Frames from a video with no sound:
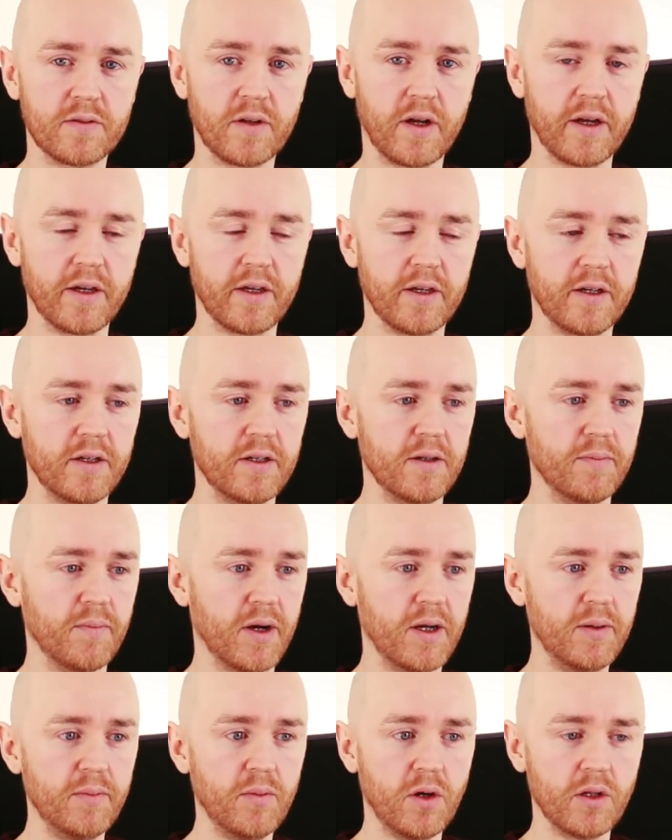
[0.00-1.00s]
In
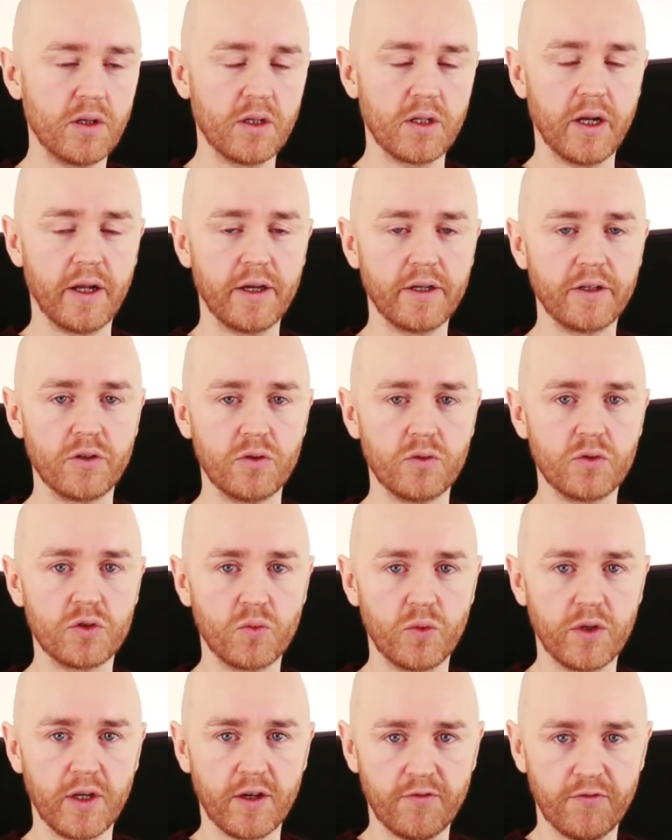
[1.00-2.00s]
my model that I
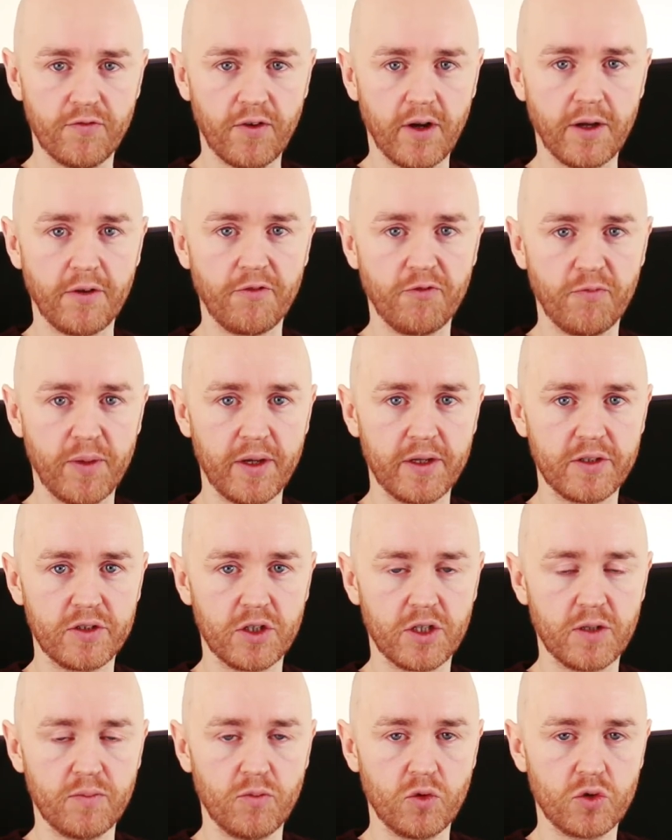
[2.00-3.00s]
use, we have 5
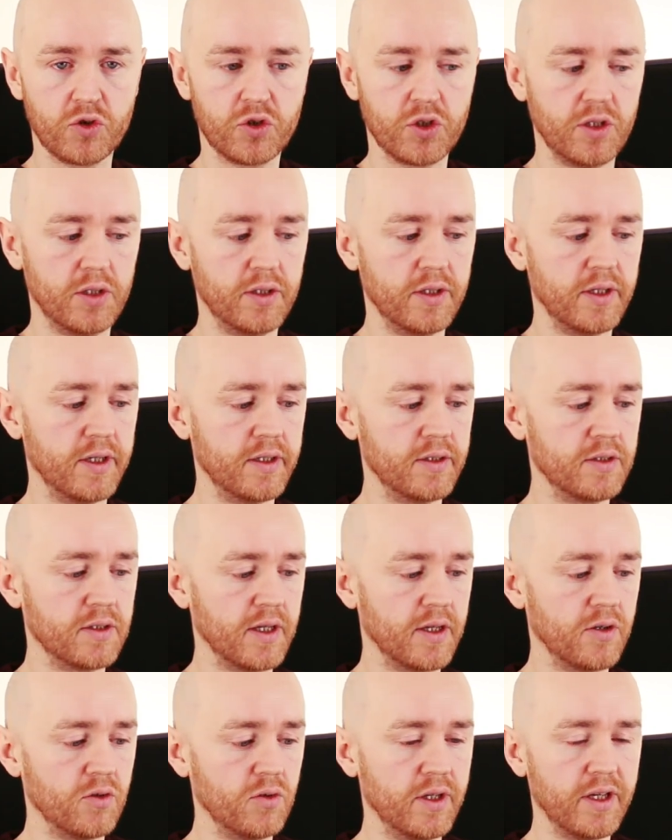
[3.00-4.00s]
basic emotional needs
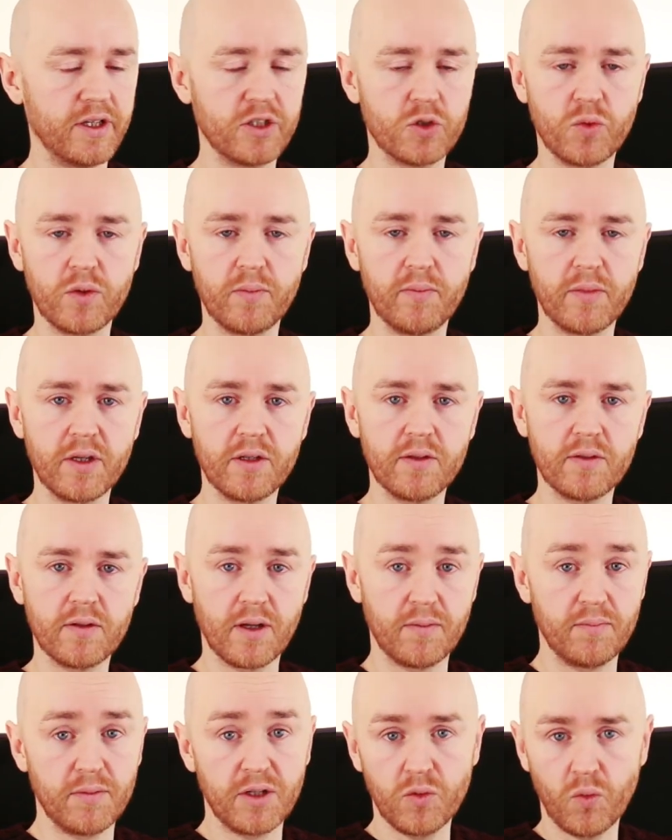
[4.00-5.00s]
that unless we meet
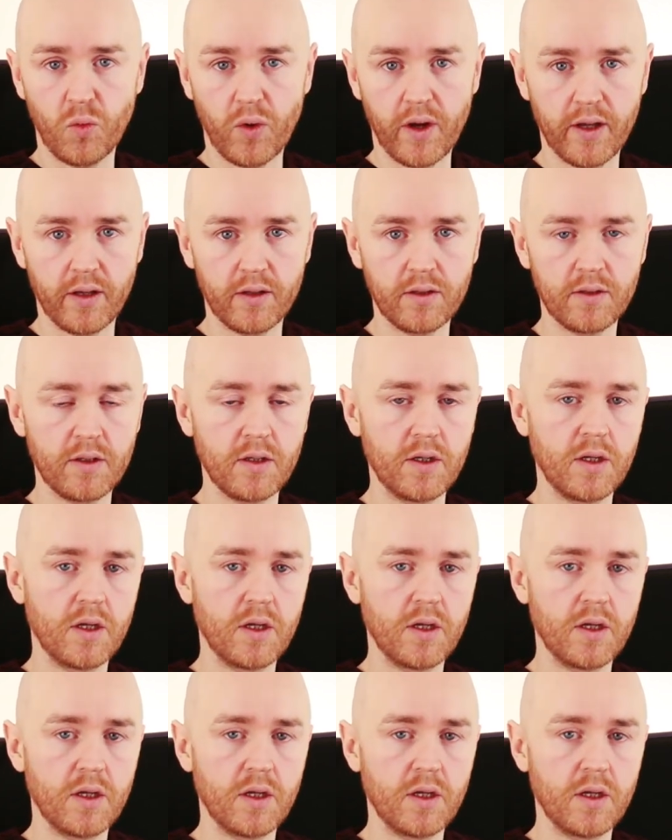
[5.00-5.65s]
and meet well,